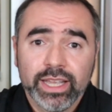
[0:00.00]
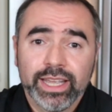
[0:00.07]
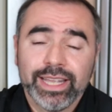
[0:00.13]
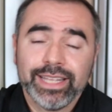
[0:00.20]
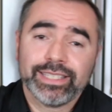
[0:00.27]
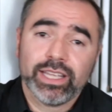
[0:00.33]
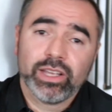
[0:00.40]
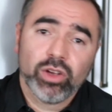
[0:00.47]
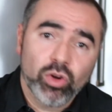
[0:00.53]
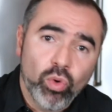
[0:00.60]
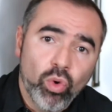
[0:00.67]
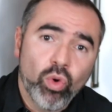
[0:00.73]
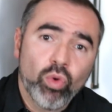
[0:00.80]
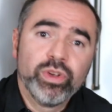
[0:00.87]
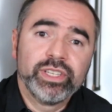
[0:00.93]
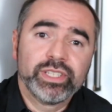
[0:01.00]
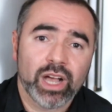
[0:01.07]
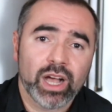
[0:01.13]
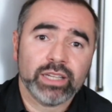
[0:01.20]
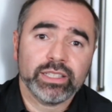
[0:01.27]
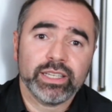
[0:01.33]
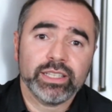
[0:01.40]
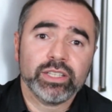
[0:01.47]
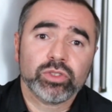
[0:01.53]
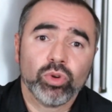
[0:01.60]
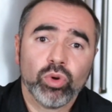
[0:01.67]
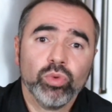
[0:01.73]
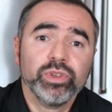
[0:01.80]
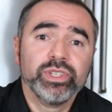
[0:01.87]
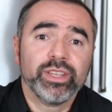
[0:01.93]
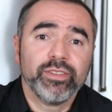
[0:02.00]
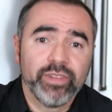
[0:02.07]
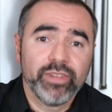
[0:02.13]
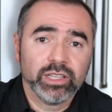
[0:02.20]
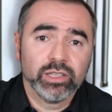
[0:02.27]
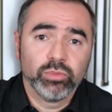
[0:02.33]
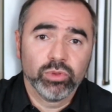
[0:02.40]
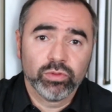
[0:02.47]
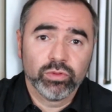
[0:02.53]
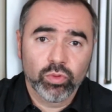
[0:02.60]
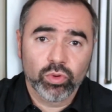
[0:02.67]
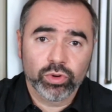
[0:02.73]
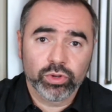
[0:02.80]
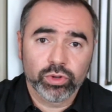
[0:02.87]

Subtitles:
It's always on and it's always available for you.